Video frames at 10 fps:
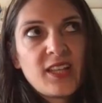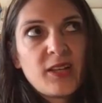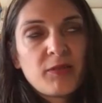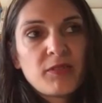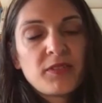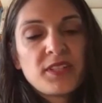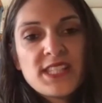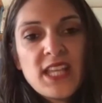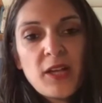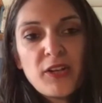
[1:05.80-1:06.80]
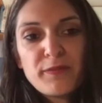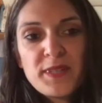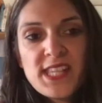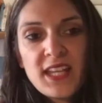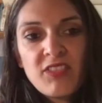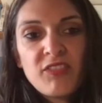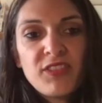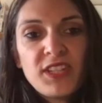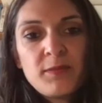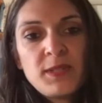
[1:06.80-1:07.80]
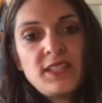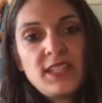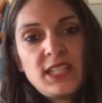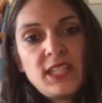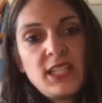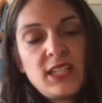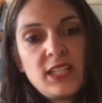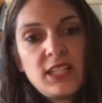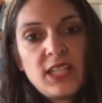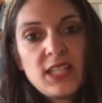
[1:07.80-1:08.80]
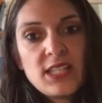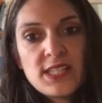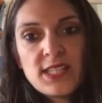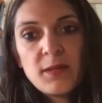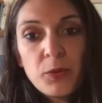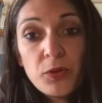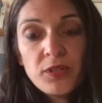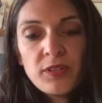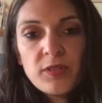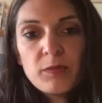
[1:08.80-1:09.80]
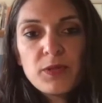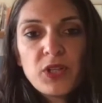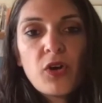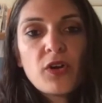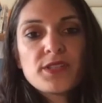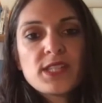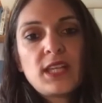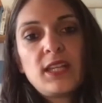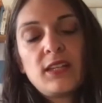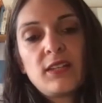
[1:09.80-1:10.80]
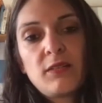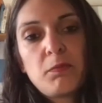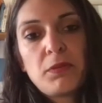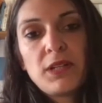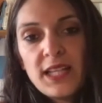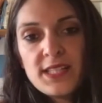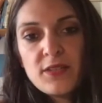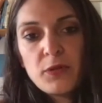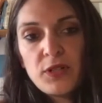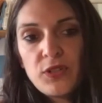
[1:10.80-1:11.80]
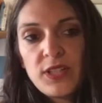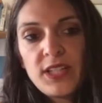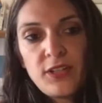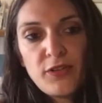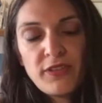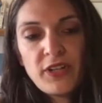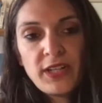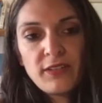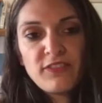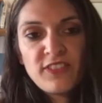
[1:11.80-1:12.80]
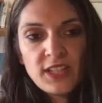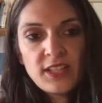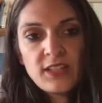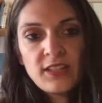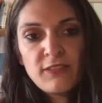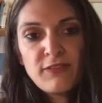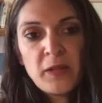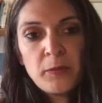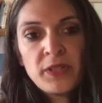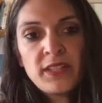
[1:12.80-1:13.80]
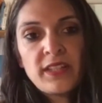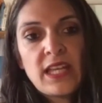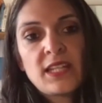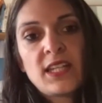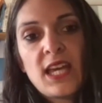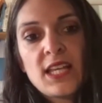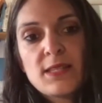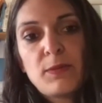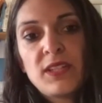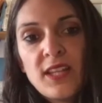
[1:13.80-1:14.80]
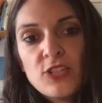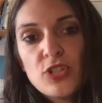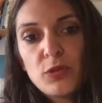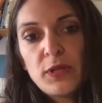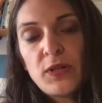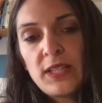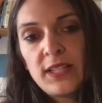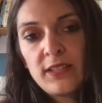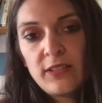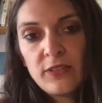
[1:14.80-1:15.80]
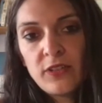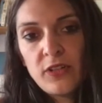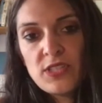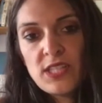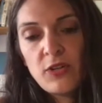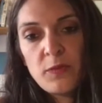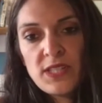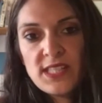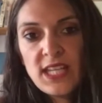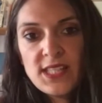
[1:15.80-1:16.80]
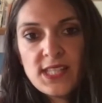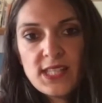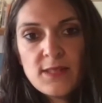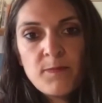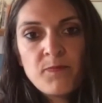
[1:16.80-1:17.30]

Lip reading: I'm going to start off by saying that vitamin D is important because it plays a role in ovarian follicular development and it has a potential role in glucose homeostasis.